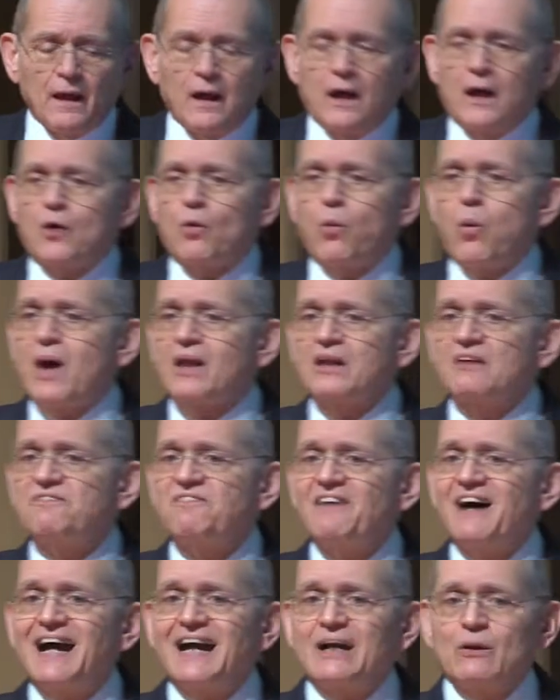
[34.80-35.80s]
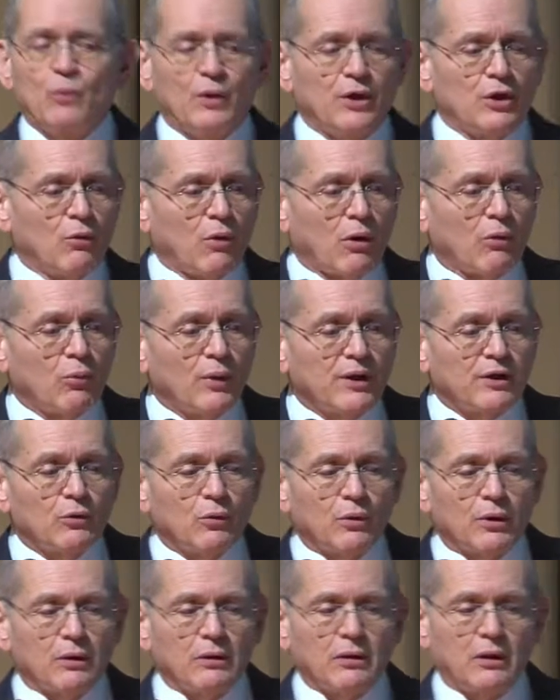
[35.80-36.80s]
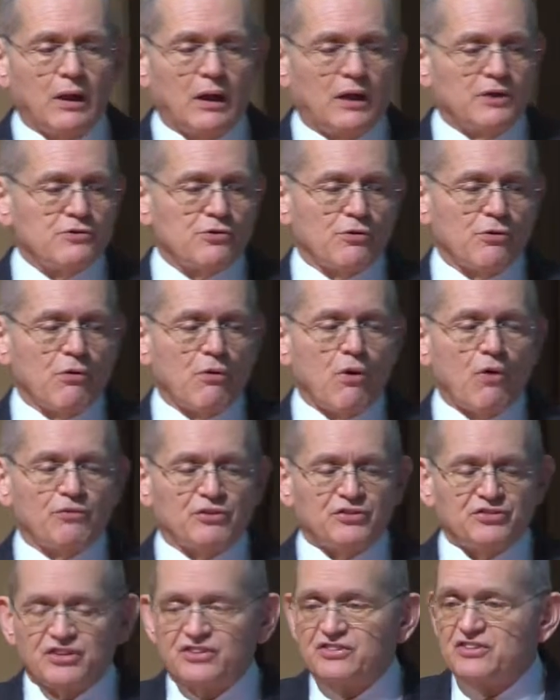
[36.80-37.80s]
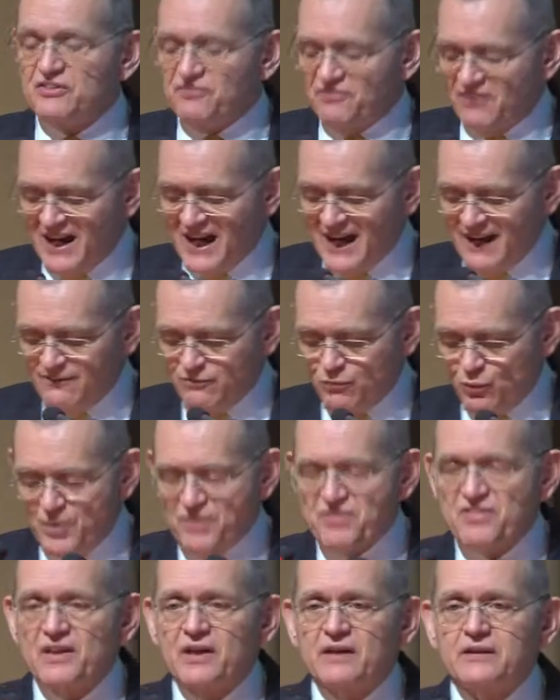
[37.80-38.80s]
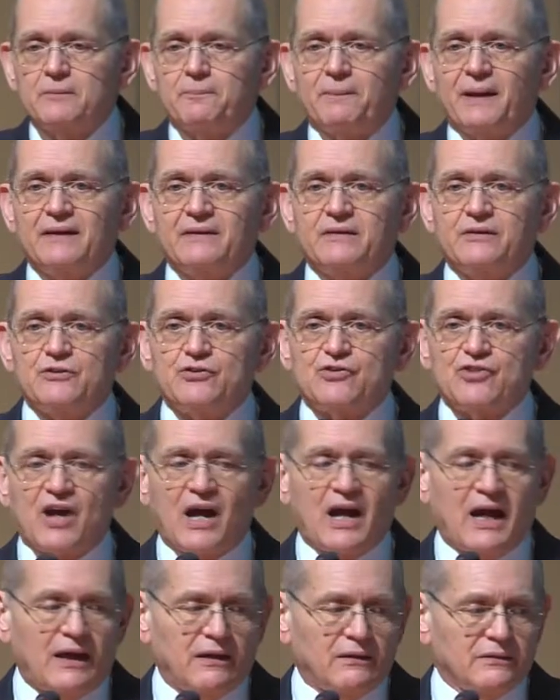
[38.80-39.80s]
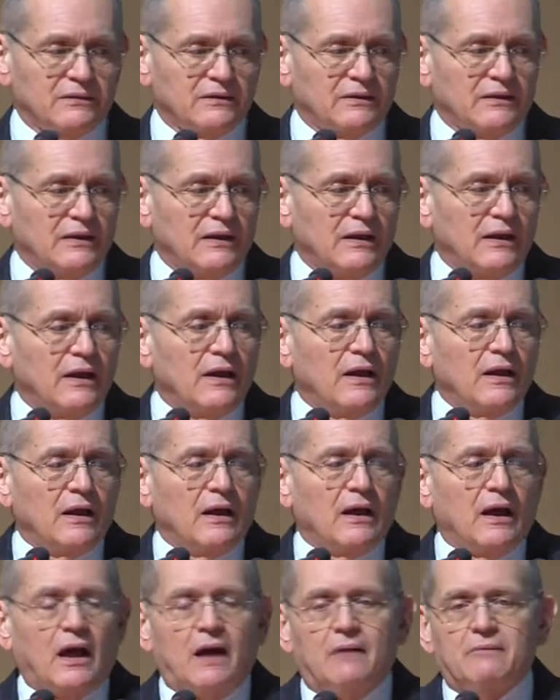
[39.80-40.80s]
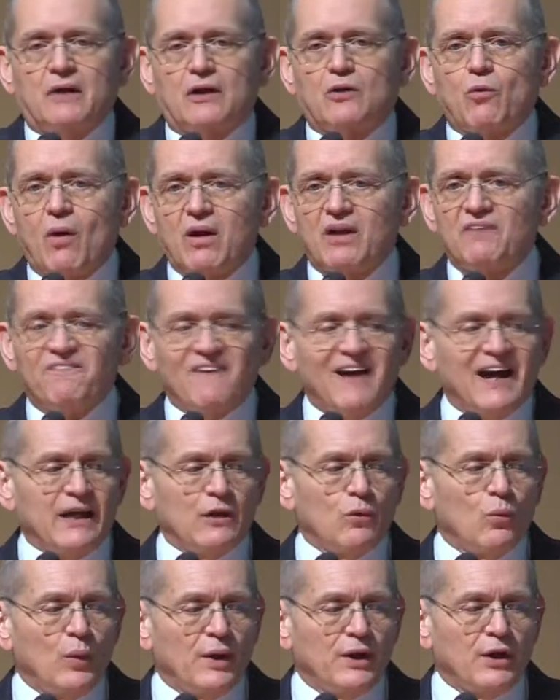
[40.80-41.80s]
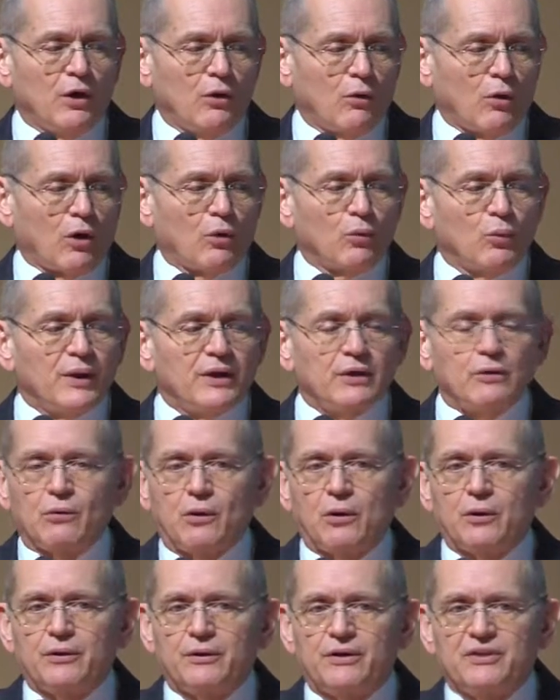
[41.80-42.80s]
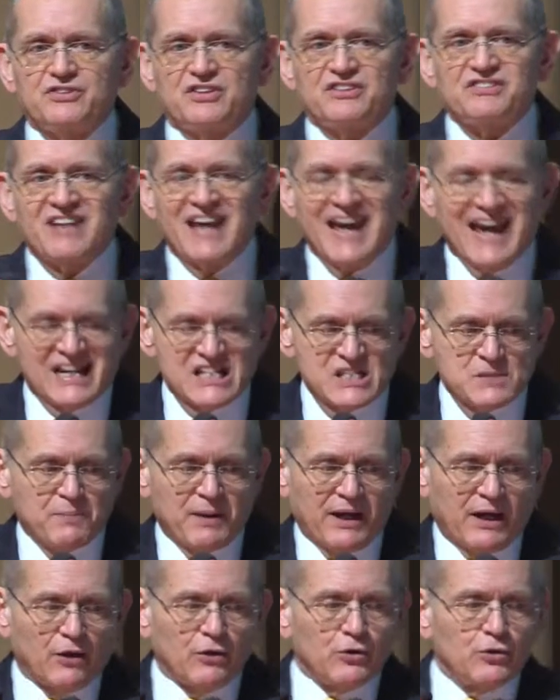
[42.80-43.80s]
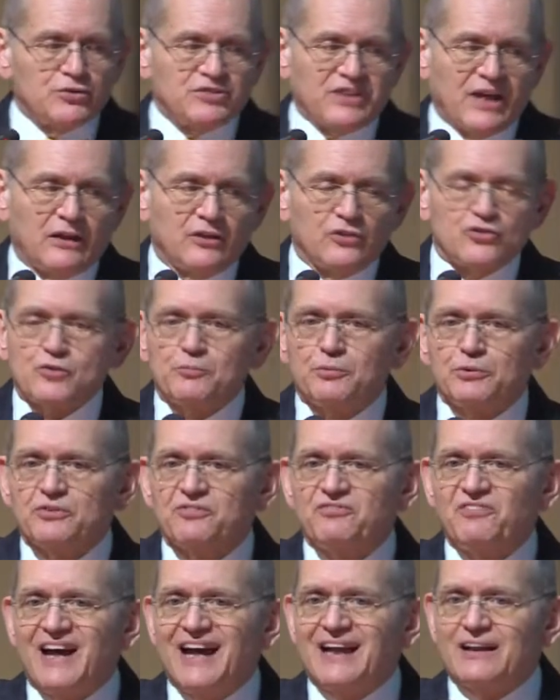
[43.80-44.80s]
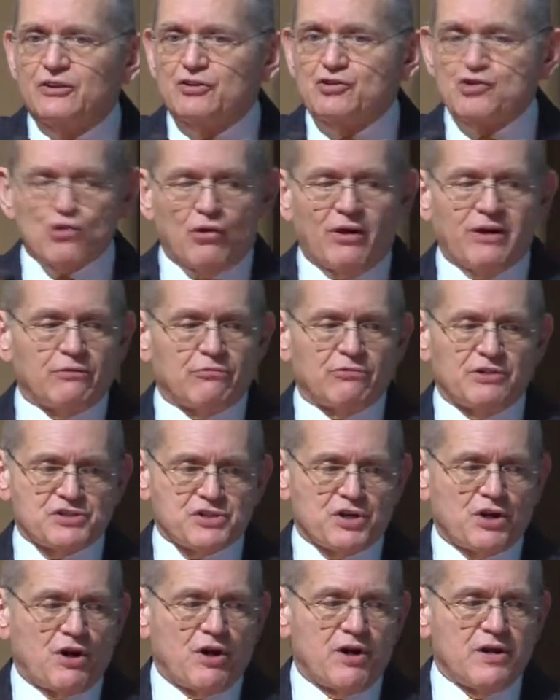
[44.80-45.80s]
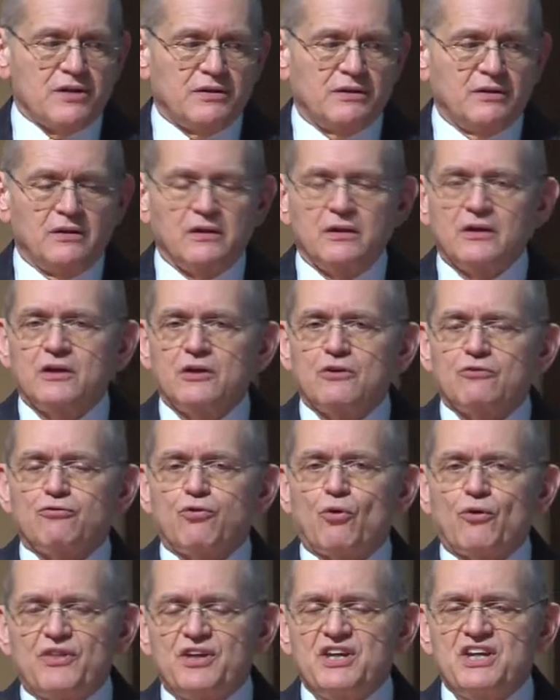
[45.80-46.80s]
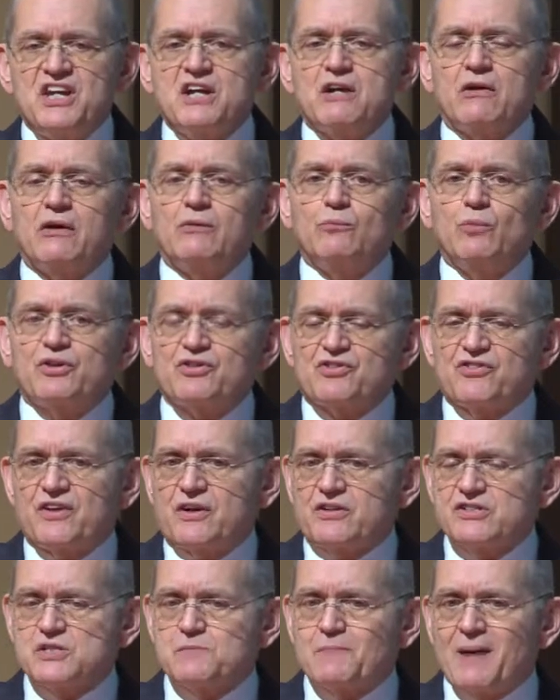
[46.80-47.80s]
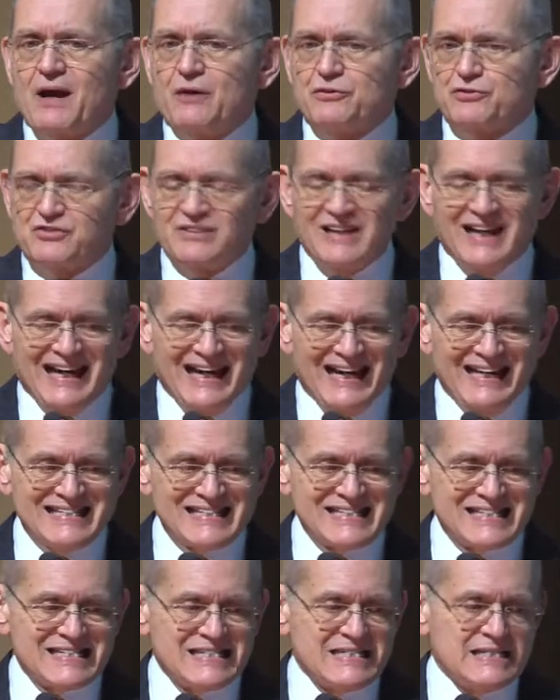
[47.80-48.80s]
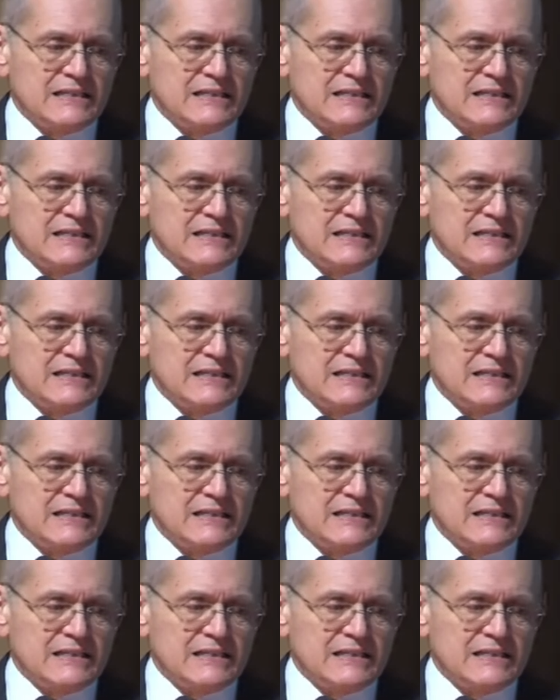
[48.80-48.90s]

A qualifying widow or widower, under or over 65, with a dependent child. A qualifying widow or widower is a taxpayer who is eligible to file a joint return for the year in which their spouse dies.